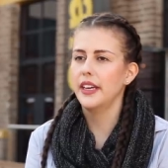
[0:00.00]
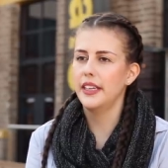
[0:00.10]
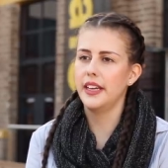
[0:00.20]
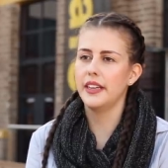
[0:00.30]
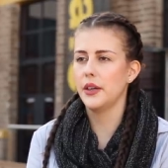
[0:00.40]

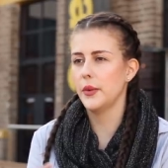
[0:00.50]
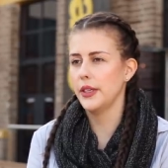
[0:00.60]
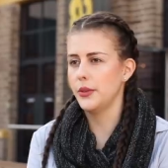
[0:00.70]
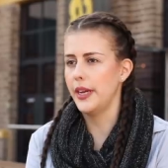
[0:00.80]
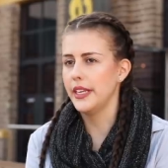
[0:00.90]
and then I
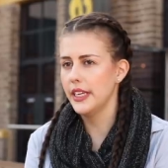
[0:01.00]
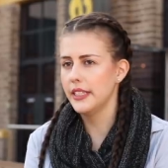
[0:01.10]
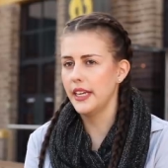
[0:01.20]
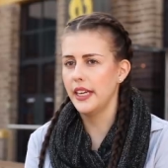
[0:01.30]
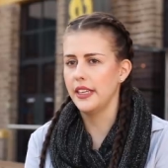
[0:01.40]

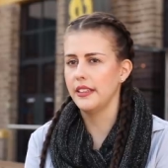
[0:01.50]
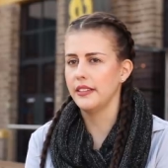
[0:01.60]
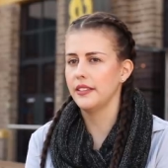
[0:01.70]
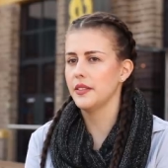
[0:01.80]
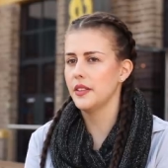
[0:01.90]
graduated
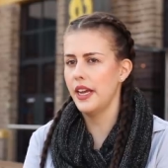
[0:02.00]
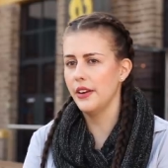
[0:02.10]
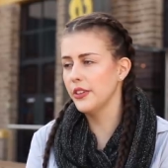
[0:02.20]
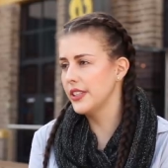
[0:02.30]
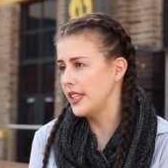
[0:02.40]
and
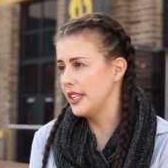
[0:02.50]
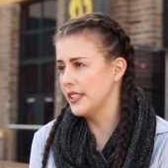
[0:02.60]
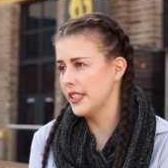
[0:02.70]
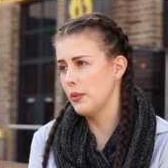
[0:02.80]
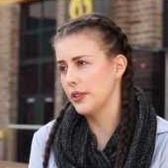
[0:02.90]
ever
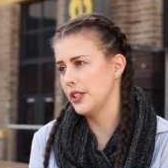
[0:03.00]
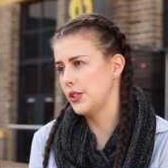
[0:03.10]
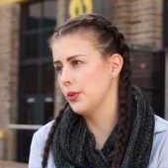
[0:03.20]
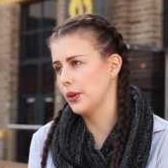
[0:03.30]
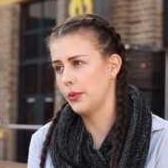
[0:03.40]
since I wanted
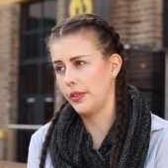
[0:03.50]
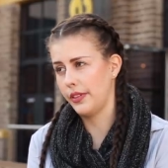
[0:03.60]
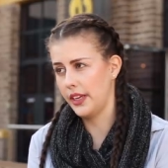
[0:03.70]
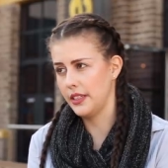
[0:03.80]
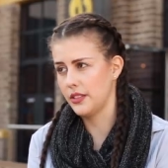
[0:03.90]
to work with
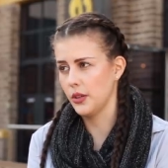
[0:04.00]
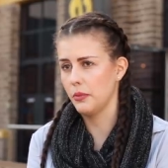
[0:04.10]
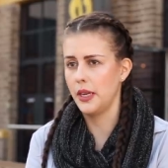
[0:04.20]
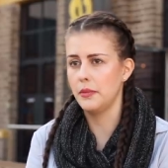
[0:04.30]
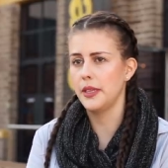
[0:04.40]
kids so
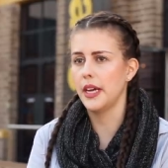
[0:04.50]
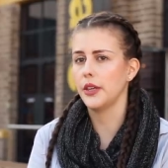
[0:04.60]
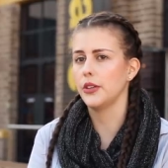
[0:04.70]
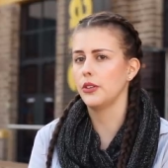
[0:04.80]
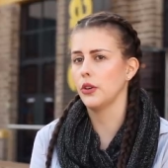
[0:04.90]
maybe I
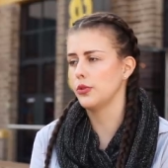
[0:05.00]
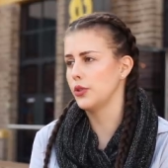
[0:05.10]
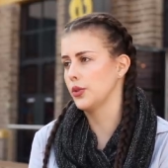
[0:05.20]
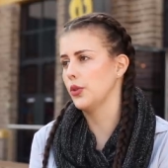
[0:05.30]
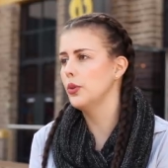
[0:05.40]
could go
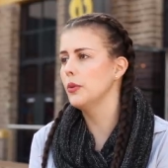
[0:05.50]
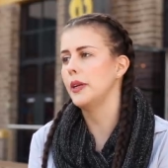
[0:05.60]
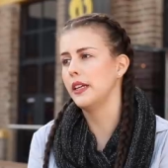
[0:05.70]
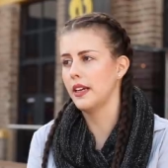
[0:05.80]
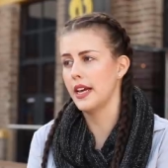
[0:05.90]
to school
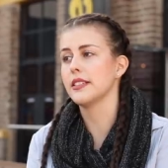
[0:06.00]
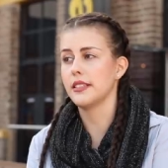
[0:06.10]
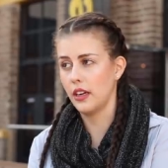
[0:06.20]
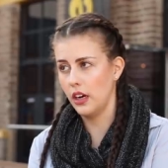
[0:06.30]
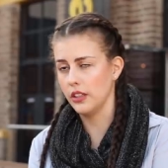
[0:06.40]
being as a
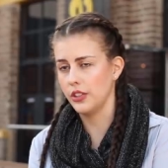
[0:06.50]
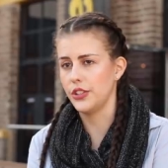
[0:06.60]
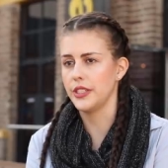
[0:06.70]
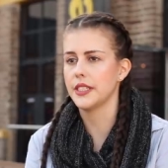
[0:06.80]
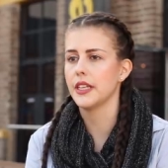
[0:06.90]

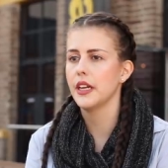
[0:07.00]
psychologist